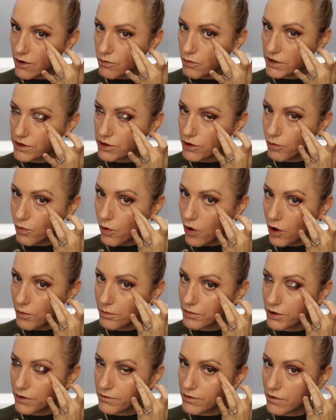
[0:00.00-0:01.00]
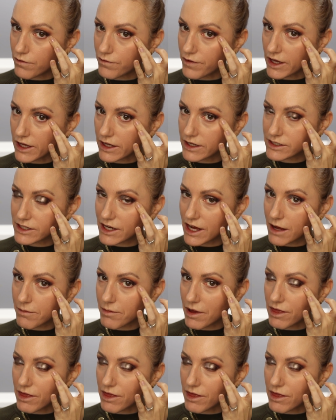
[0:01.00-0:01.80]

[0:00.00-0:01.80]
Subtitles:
with the warmth of your fingertip